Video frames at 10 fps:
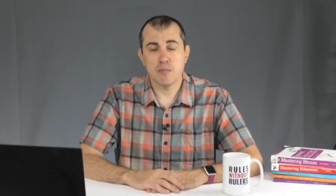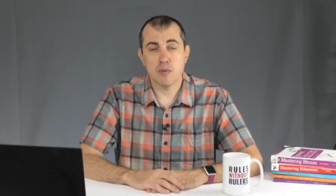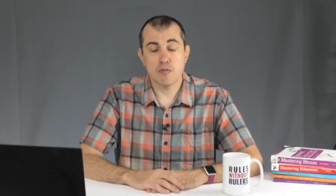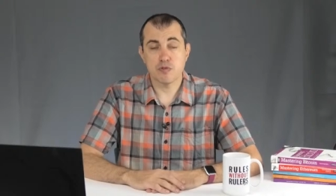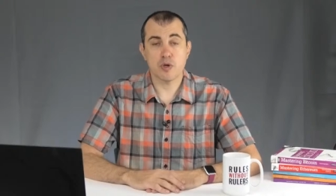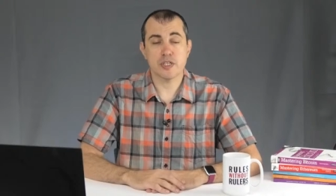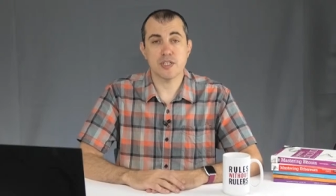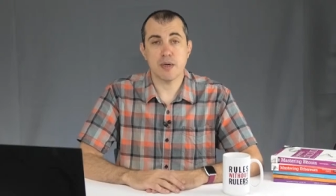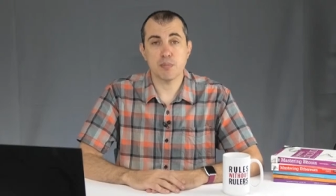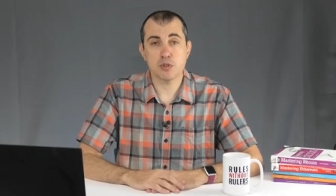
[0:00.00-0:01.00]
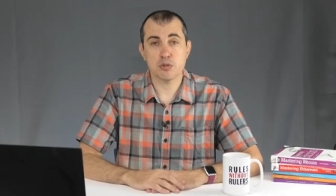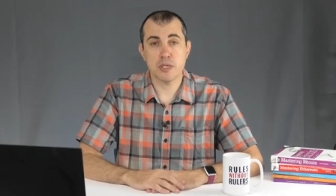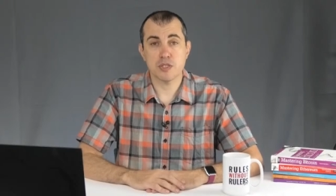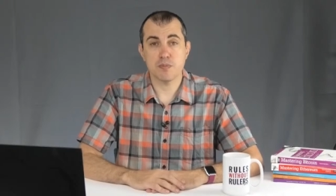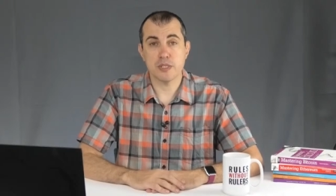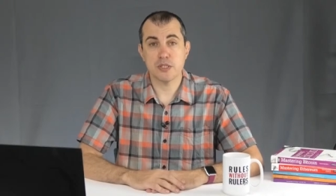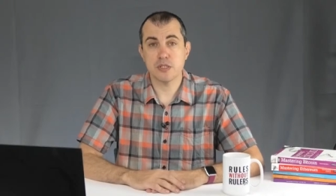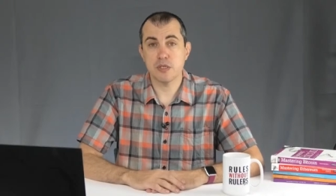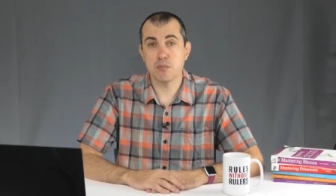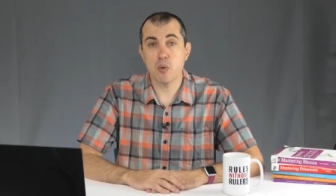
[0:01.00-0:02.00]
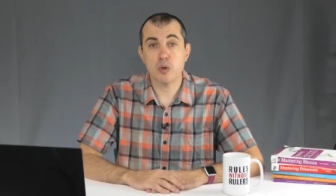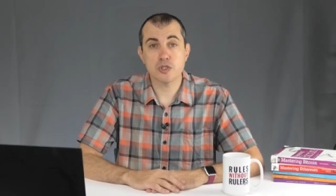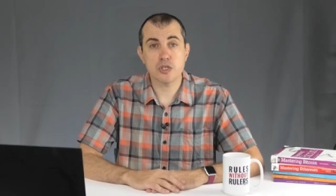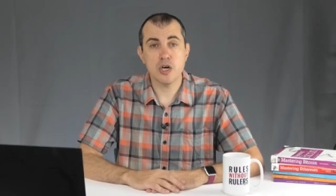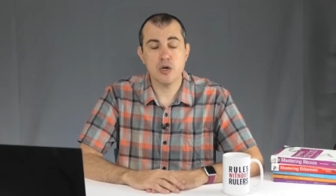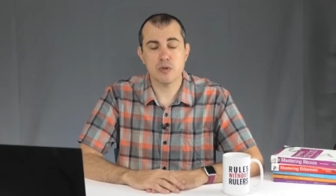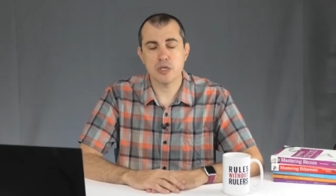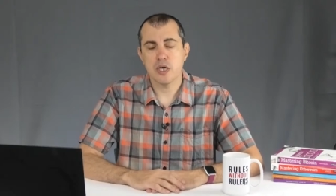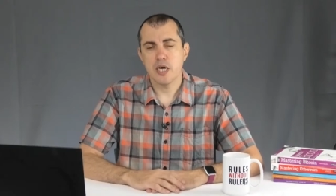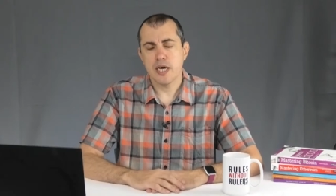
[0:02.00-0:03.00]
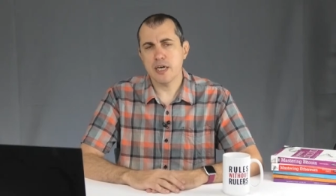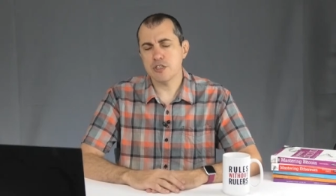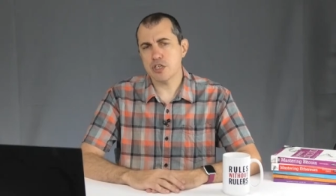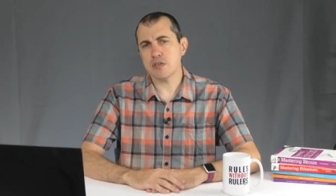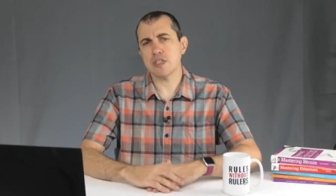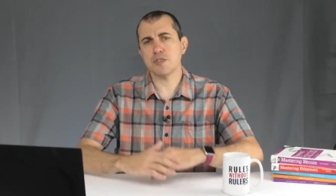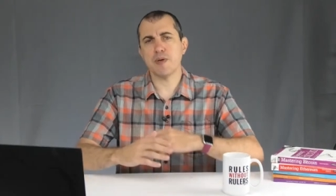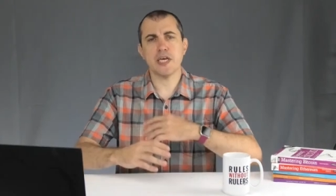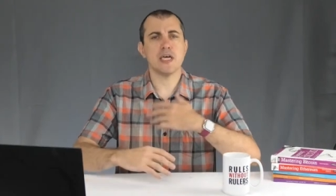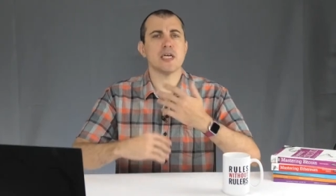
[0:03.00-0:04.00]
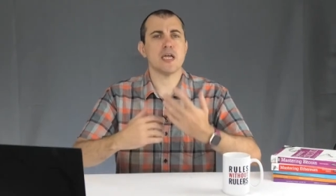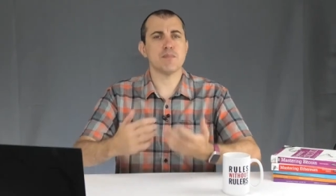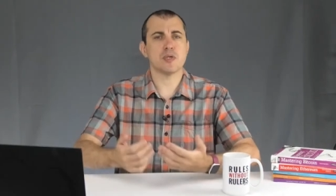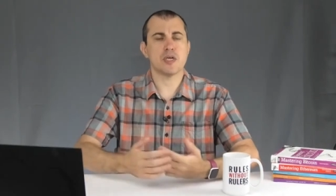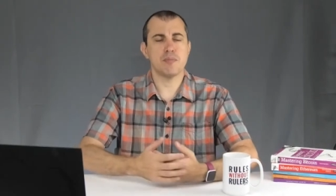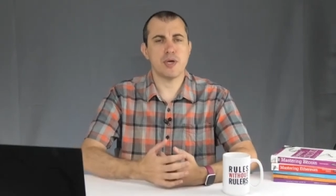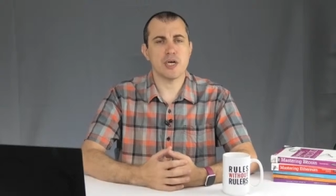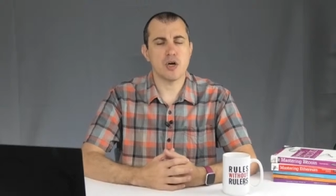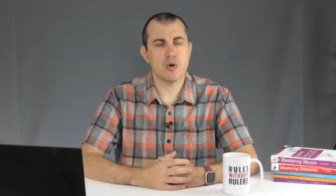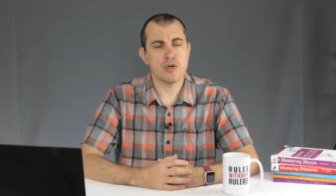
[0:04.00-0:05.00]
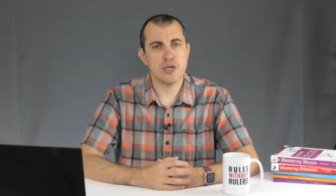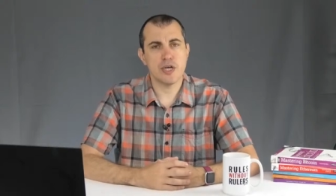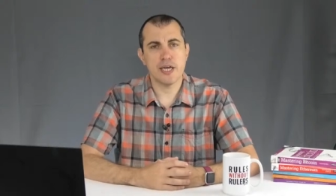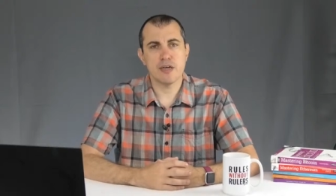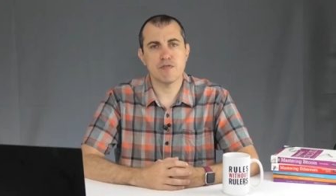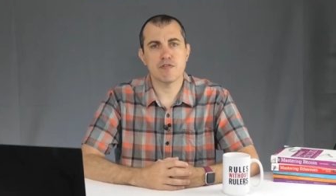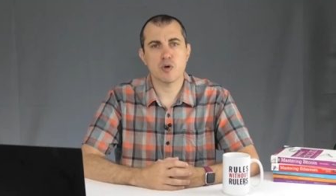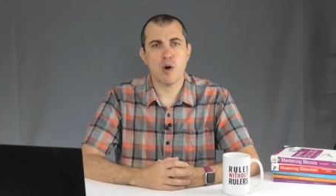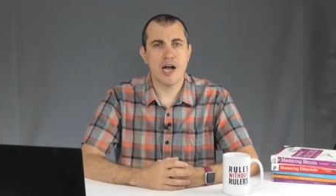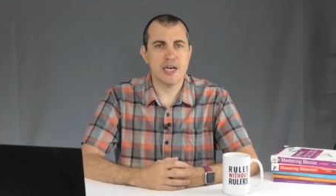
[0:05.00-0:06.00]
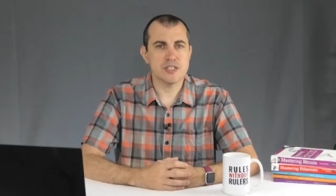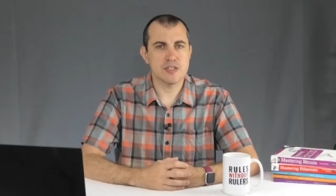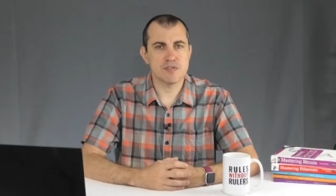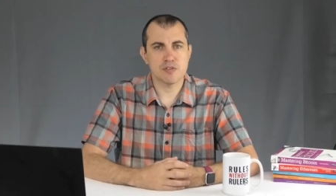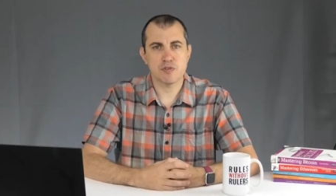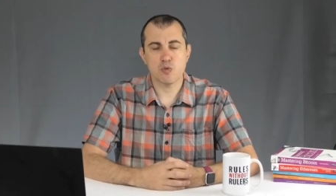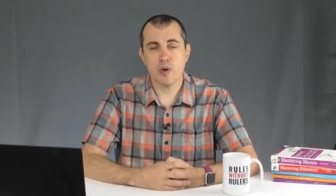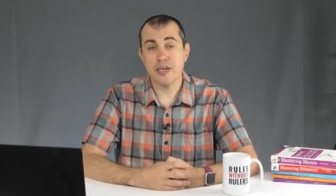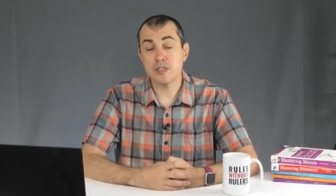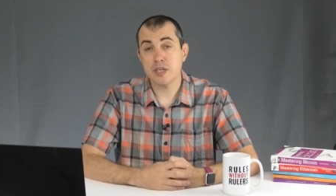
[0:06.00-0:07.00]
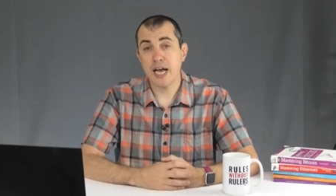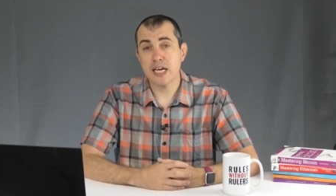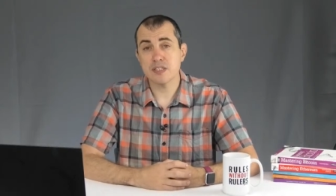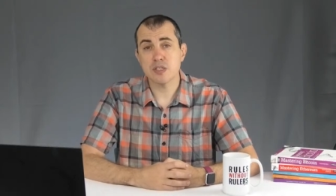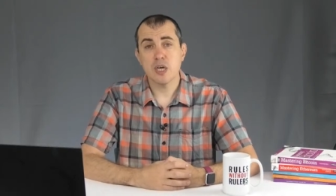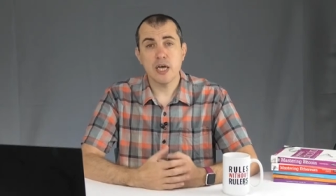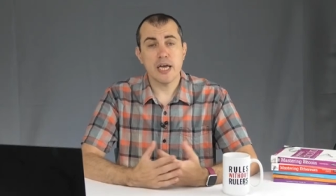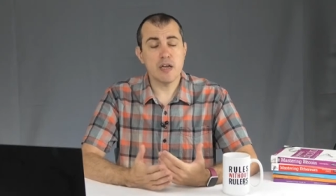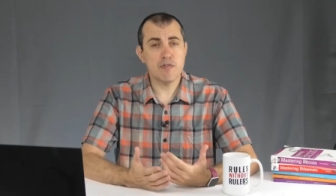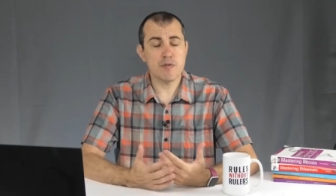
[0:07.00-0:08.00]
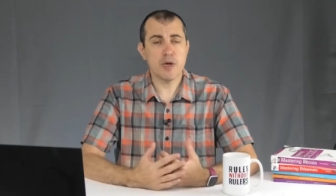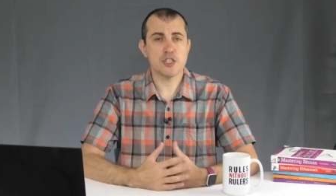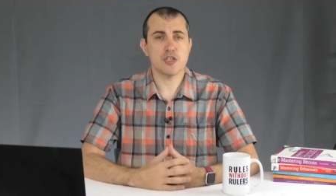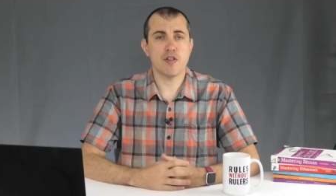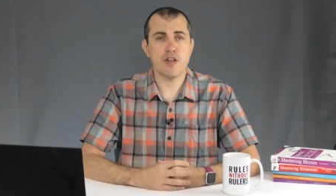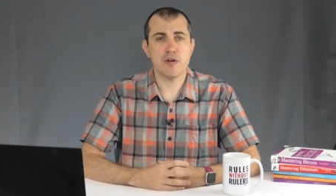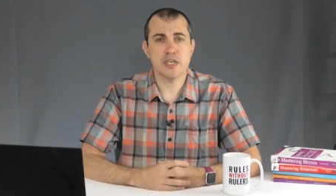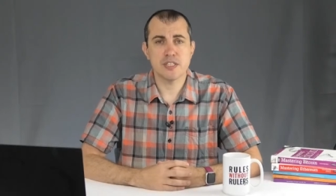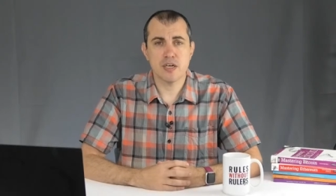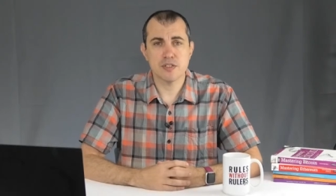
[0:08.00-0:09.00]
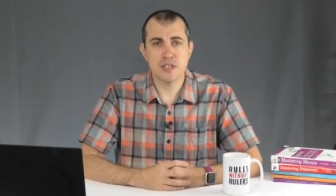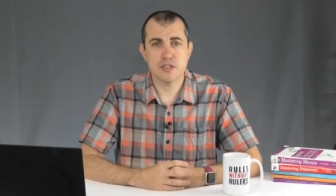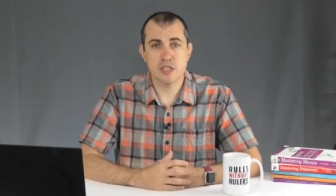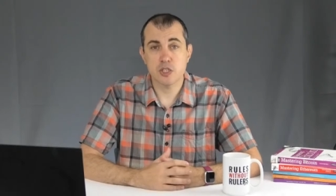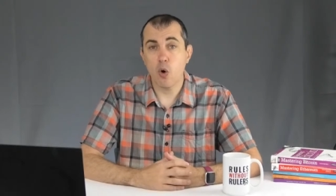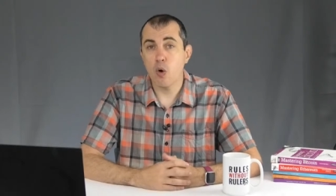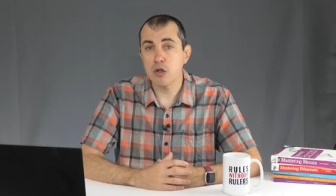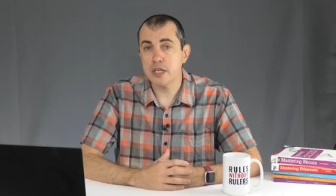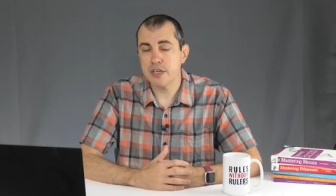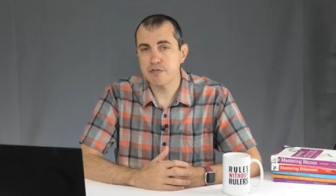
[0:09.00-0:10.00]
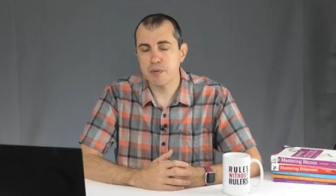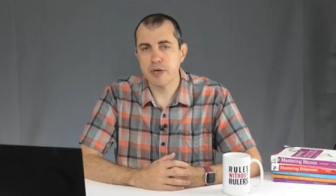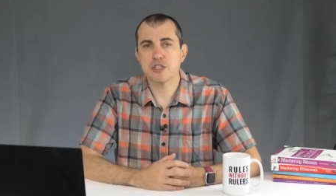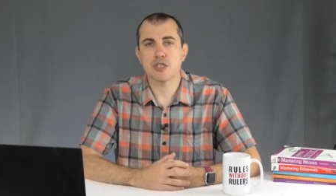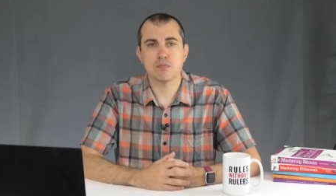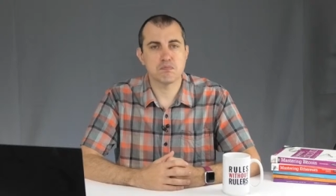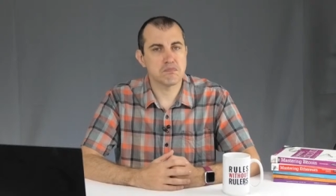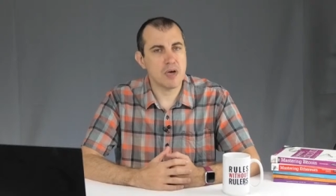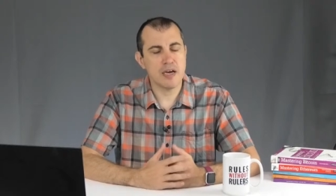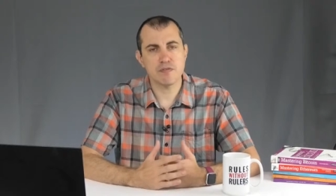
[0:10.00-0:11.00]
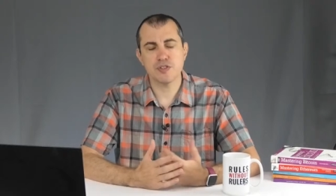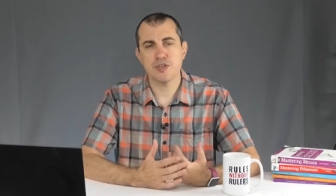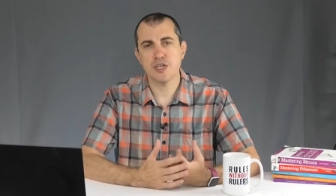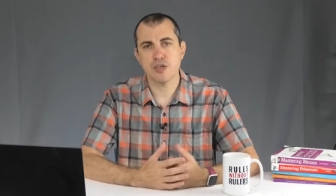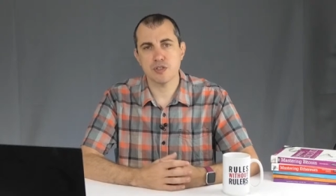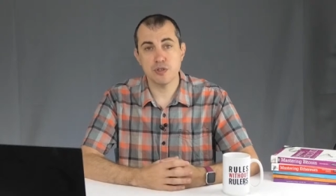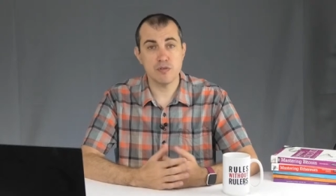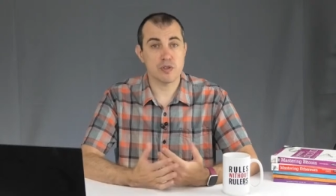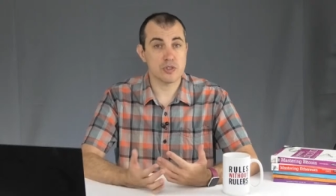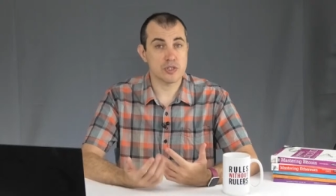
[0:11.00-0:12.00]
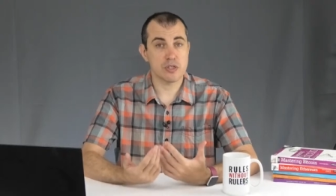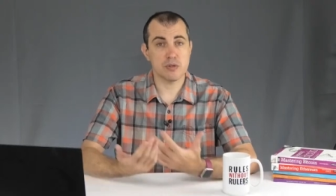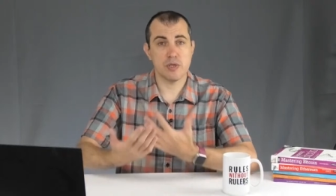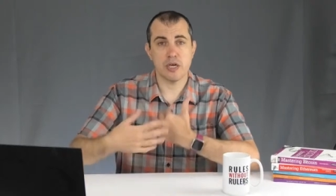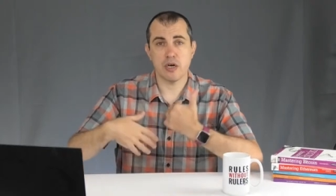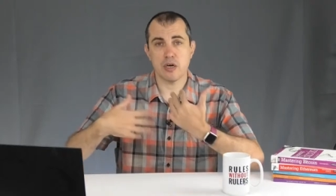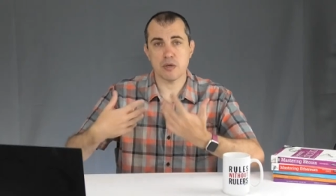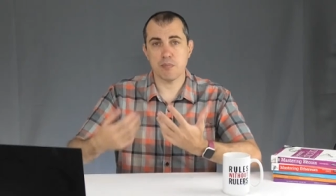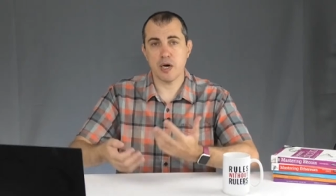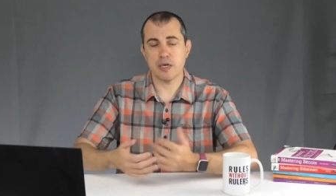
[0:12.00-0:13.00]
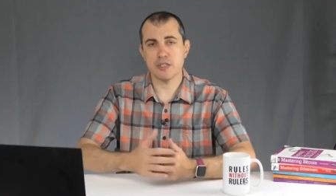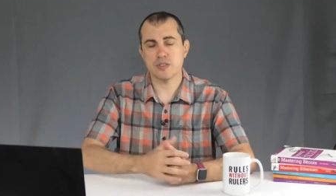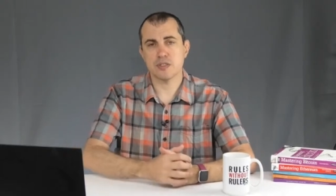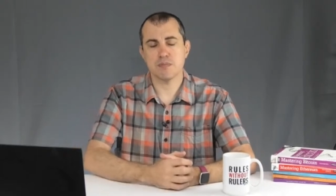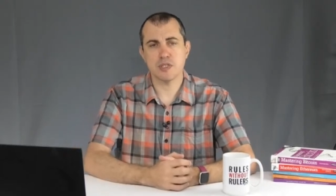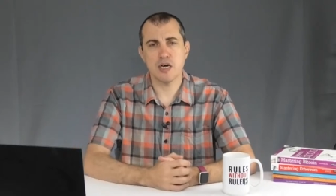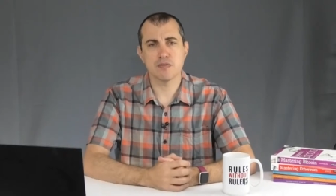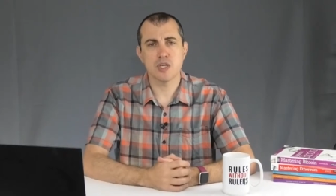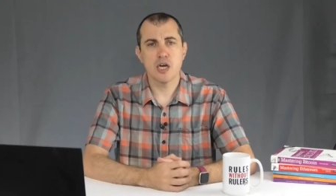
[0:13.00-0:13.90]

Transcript: for example, transmit it in Morse code. Generally speaking, a number can be encoded in a variety of different ways, and information theory tells us that all information, everything in our universe, including our bodies themselves,